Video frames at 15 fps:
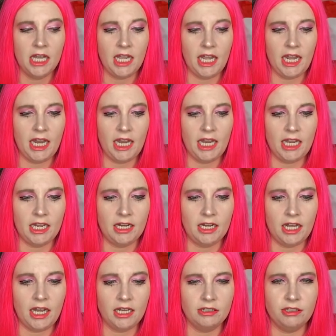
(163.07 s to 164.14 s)
And
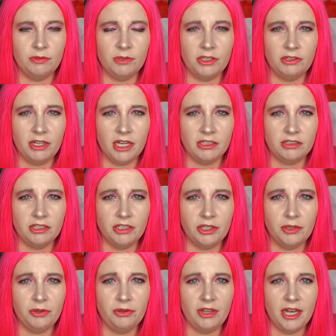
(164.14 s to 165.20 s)
I do want you guys to
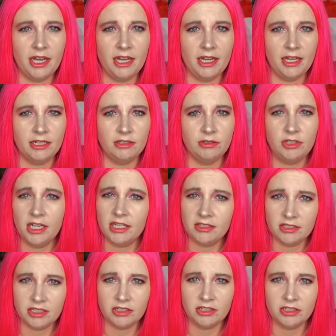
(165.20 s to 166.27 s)
know that I do take it
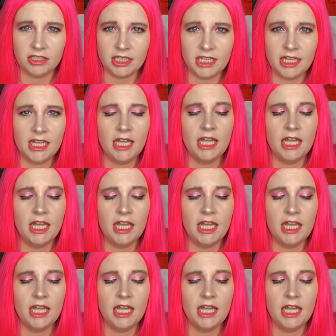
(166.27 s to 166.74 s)
seriously,